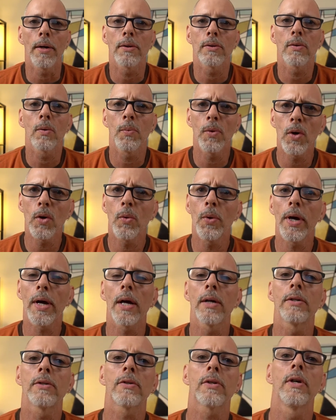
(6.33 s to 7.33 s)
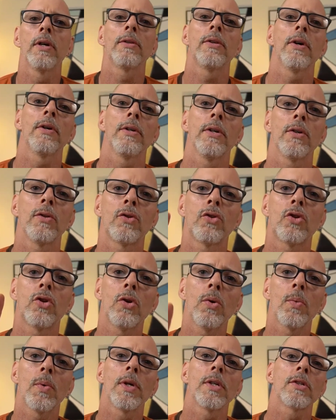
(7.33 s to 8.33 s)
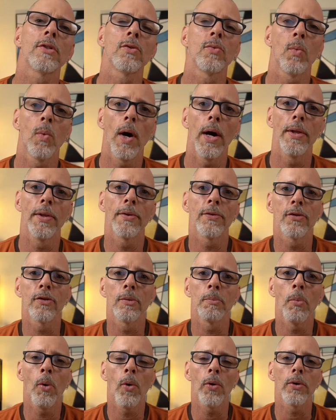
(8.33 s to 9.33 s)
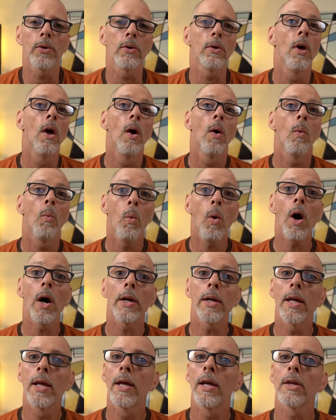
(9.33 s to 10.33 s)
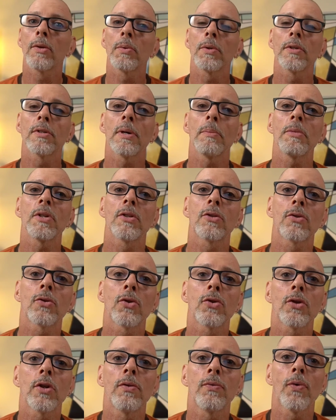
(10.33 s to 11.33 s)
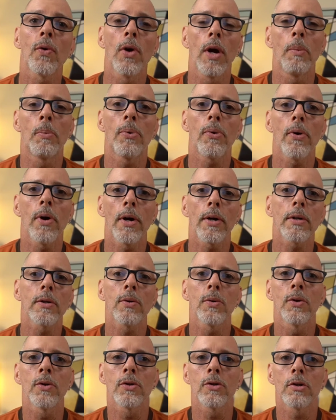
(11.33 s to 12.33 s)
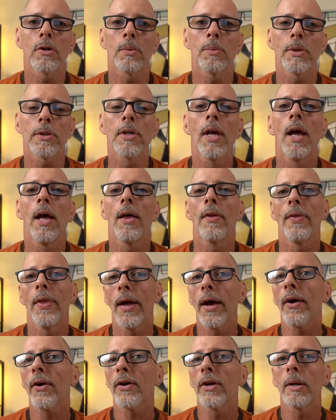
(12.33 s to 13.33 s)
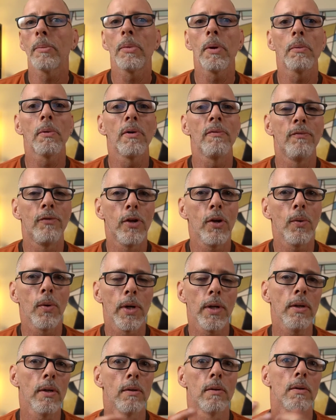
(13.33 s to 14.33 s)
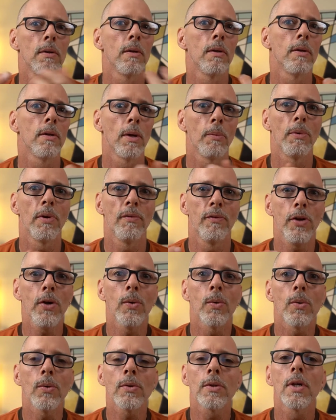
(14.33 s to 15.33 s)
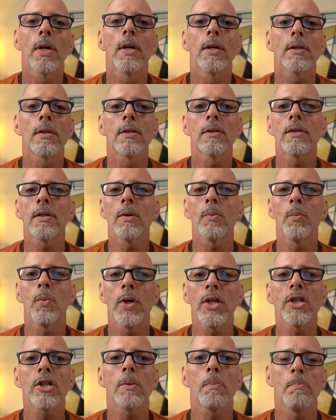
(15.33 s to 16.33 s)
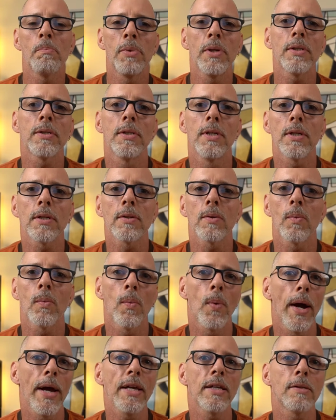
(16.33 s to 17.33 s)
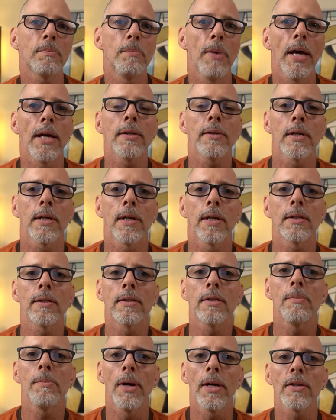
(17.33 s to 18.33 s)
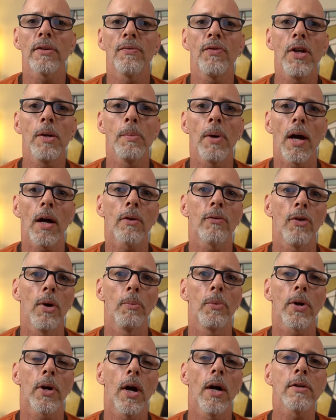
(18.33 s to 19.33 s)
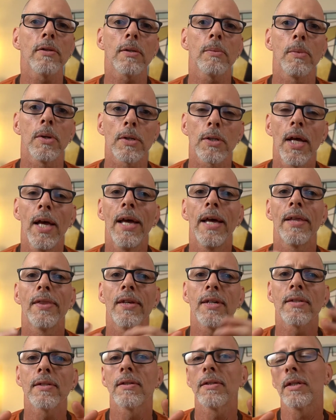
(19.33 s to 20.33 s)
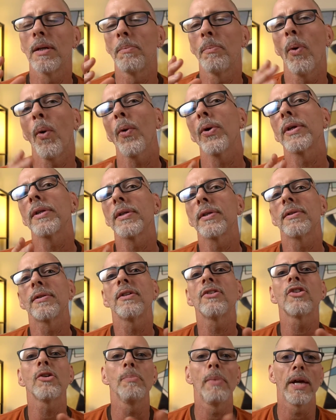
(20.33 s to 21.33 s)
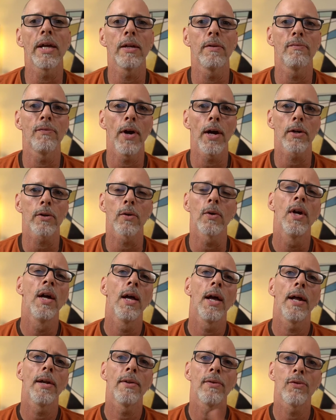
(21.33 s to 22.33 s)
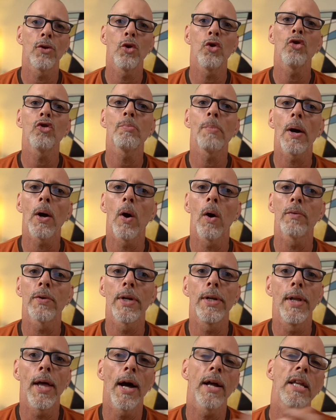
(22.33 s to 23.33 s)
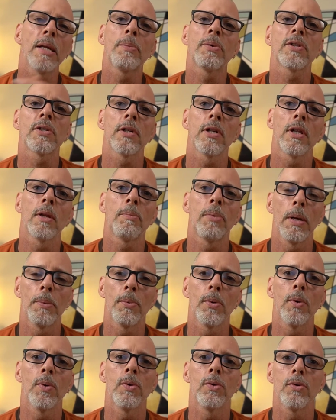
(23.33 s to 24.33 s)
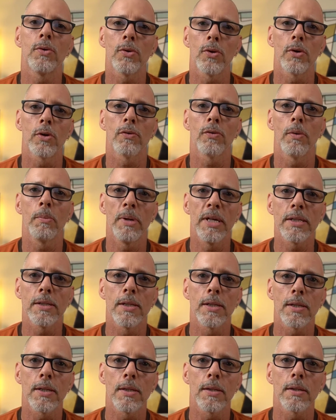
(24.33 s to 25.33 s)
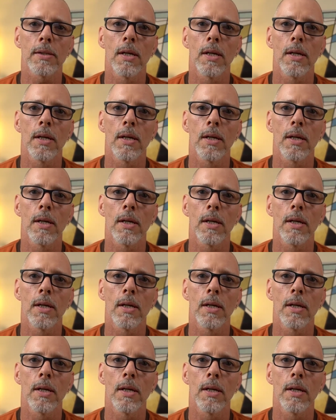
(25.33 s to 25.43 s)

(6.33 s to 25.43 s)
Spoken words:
So real quick, I'm just going to tell you 2 reasons why this is important. One is when someone's searching for a product or a service, they are going to be reviewing the reviews to see which business ranks best and gets the best feedback from their customers. This is an important decision-making factor and is used by over 90% of the people who search for businesses.